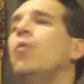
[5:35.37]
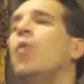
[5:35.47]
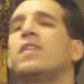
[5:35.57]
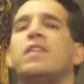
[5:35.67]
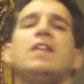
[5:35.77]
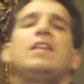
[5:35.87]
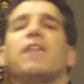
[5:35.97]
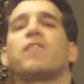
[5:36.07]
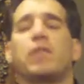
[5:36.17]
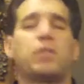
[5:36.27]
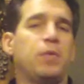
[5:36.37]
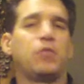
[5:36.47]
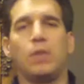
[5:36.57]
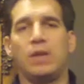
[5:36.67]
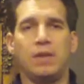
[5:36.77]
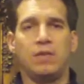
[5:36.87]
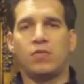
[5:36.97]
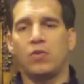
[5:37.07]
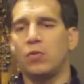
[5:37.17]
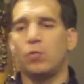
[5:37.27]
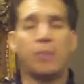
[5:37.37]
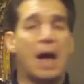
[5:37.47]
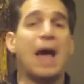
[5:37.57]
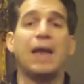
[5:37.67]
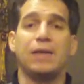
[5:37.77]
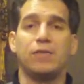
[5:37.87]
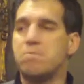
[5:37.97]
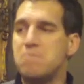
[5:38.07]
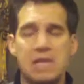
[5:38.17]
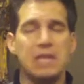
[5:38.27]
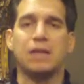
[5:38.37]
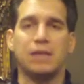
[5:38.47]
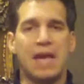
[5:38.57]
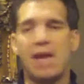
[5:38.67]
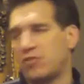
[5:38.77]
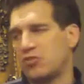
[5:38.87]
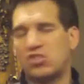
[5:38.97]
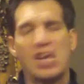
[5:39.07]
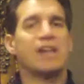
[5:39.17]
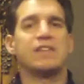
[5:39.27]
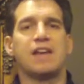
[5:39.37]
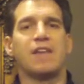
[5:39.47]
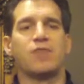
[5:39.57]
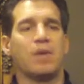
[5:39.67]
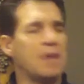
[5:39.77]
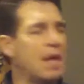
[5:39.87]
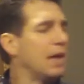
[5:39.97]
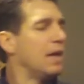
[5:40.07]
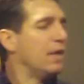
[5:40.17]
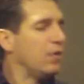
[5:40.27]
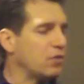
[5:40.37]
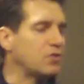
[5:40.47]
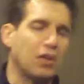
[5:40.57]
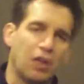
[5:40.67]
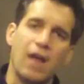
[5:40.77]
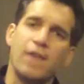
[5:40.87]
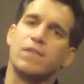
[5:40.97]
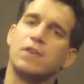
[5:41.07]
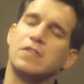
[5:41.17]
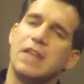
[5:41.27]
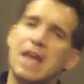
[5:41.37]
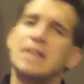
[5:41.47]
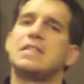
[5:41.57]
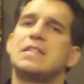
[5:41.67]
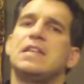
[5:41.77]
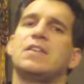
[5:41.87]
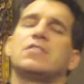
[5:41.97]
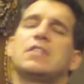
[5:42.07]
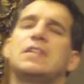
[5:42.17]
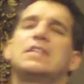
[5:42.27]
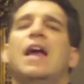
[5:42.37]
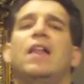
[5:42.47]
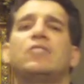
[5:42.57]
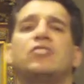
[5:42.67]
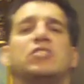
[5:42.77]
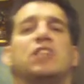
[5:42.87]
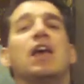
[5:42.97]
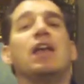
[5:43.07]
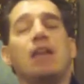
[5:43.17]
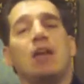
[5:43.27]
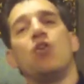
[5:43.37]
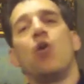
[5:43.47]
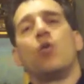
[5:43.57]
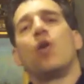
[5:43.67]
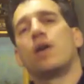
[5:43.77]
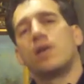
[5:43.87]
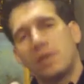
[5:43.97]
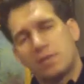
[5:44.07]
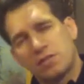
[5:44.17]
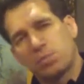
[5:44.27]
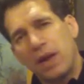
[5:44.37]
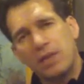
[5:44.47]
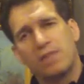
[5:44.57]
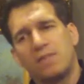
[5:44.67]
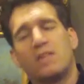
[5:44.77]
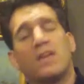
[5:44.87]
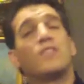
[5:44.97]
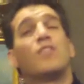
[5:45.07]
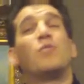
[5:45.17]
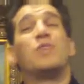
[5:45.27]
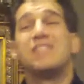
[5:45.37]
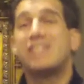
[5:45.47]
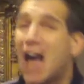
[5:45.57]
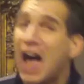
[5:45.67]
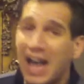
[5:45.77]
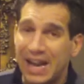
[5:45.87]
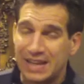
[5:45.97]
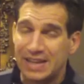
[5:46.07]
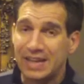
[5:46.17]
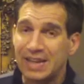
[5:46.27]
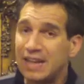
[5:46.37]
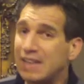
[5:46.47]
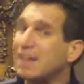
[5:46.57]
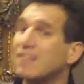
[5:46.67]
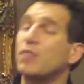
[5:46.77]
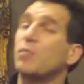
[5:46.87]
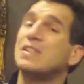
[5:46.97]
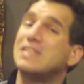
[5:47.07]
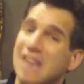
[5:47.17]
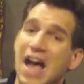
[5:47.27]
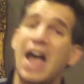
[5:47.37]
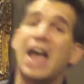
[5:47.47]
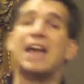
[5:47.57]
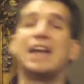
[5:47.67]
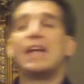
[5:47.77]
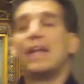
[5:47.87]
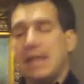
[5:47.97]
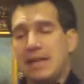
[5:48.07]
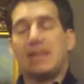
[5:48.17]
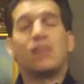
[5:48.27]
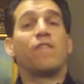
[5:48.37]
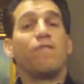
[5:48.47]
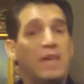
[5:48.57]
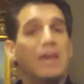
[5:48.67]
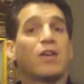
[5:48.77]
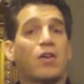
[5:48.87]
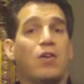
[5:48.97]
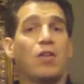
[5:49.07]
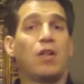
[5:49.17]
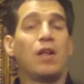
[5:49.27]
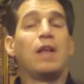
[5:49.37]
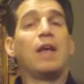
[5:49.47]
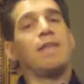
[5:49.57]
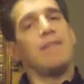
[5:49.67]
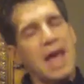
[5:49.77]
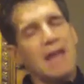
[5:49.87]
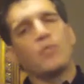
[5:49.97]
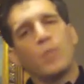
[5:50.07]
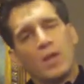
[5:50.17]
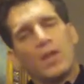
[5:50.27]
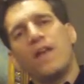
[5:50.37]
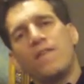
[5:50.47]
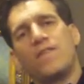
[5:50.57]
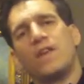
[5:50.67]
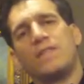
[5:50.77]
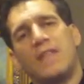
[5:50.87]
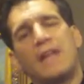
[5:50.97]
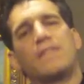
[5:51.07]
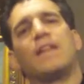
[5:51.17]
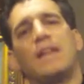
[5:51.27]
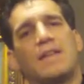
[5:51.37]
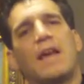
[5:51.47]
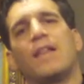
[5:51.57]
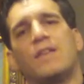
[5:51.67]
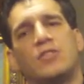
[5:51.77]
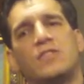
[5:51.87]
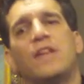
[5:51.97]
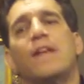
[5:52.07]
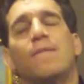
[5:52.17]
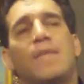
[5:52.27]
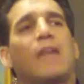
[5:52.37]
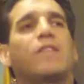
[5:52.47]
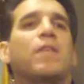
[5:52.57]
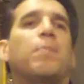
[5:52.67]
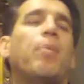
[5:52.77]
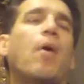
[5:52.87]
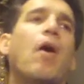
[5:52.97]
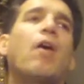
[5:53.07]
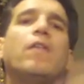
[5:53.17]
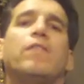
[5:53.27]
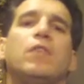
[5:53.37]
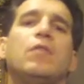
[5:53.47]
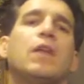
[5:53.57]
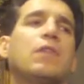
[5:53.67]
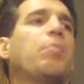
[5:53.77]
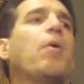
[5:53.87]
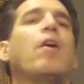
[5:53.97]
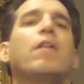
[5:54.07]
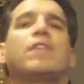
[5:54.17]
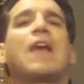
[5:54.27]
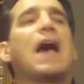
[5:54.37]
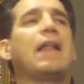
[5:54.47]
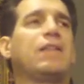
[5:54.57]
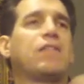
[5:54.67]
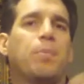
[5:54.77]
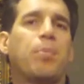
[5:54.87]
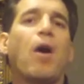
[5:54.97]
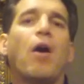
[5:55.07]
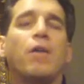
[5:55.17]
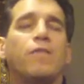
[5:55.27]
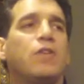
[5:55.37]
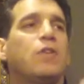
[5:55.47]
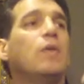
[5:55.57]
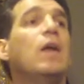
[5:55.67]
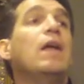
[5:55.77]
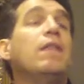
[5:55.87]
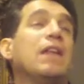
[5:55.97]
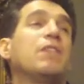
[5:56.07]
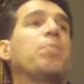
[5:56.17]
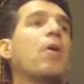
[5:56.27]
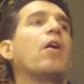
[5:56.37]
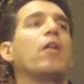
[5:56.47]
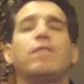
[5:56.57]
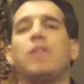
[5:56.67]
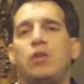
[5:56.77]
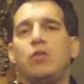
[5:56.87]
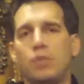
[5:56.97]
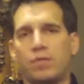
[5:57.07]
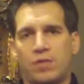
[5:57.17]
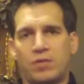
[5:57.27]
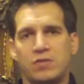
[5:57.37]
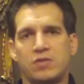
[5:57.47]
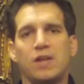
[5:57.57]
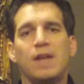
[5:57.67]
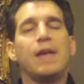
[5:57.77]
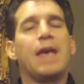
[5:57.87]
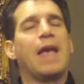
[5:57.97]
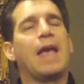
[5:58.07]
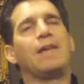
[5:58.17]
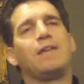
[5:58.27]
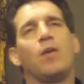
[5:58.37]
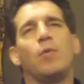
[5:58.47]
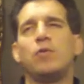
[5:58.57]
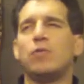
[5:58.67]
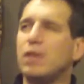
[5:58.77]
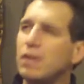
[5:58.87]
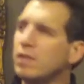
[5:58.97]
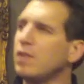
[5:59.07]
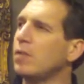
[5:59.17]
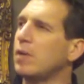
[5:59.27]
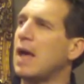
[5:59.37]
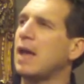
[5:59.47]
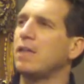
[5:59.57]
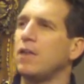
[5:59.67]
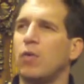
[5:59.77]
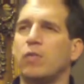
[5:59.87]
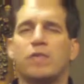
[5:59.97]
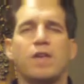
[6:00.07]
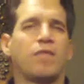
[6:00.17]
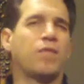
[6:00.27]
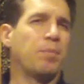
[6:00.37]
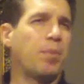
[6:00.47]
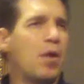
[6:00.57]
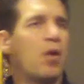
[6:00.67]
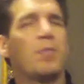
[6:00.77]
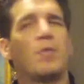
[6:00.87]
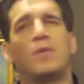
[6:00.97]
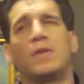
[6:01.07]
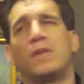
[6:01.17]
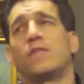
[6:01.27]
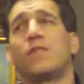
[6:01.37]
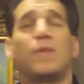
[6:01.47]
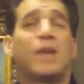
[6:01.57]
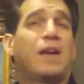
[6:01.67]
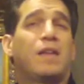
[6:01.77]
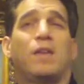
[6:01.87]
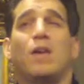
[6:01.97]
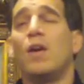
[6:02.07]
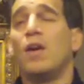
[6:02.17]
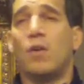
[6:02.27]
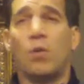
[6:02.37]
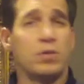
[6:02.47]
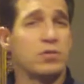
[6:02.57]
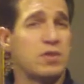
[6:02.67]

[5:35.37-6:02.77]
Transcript: what's the difference between these two bodies immediately after, seconds after I'm dead? There's a life, there's an entity, there's an intelligence that no longer expresses. It doesn't reside. It doesn't reside in this vehicle. And that's what life is. That's the intelligence. That's the part of you that's part of God. That's the part of you that's part of the universe. And when you listen to a lot of the old stuff from Palmer, when you listen to a lot of the older